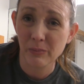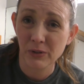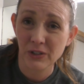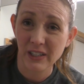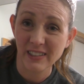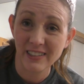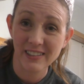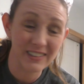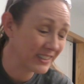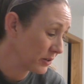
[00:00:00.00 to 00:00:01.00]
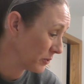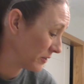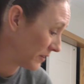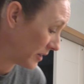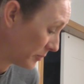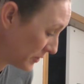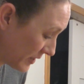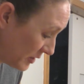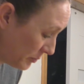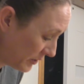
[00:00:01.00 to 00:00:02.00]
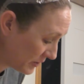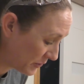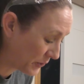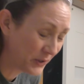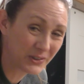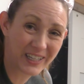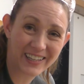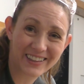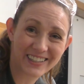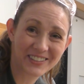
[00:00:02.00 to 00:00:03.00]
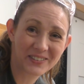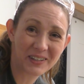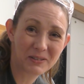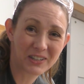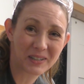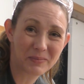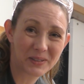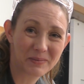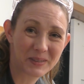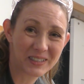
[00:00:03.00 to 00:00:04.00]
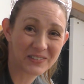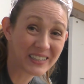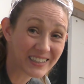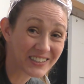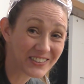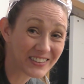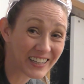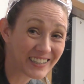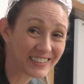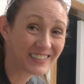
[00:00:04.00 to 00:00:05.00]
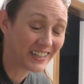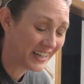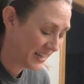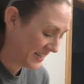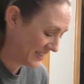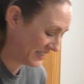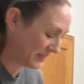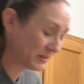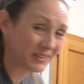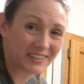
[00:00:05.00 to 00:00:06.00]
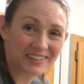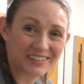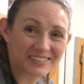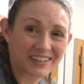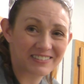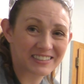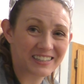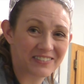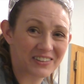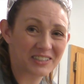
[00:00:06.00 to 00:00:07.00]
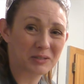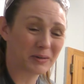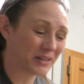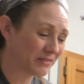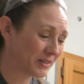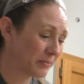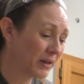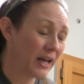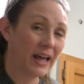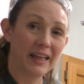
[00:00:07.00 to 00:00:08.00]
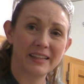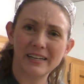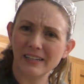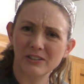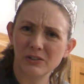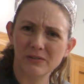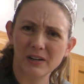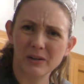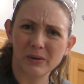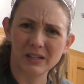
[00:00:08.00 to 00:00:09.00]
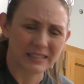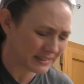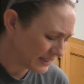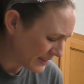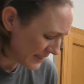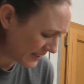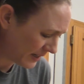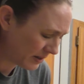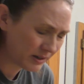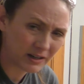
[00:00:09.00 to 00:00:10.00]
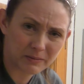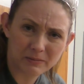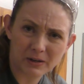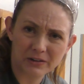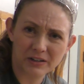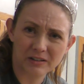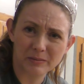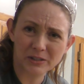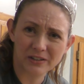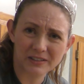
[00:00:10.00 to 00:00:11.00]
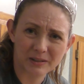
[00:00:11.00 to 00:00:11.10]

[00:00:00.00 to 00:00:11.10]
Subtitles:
precise, just as they weren't very precise putting screws in this way, trying to put them between the two layers. At least, that was not very smart of them. They didn't do very well, at least under here. Let me show you